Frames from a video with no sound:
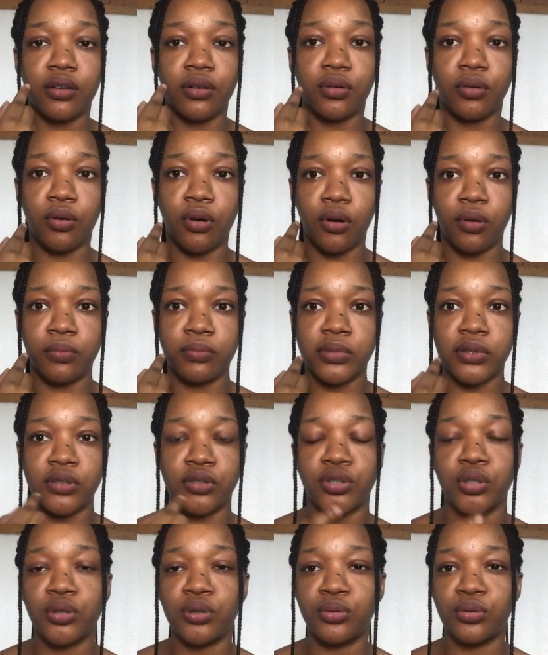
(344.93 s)
gums
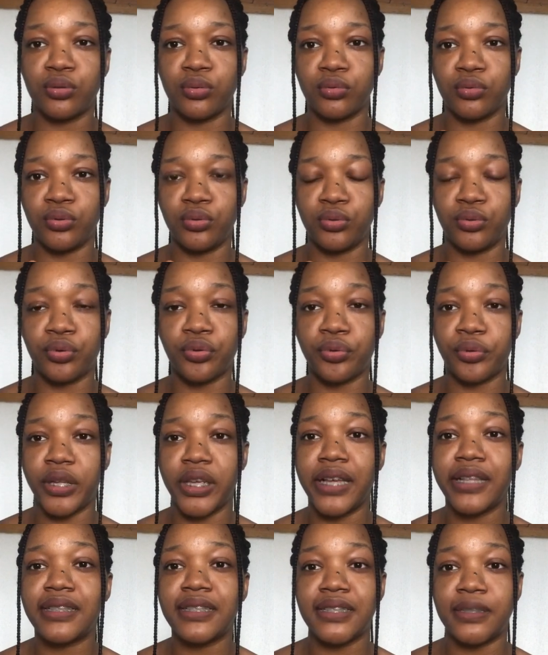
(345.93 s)
just to you know
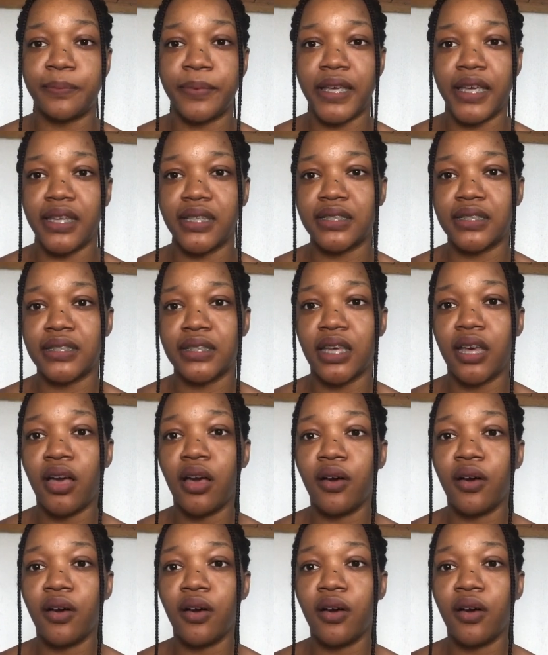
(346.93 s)
create space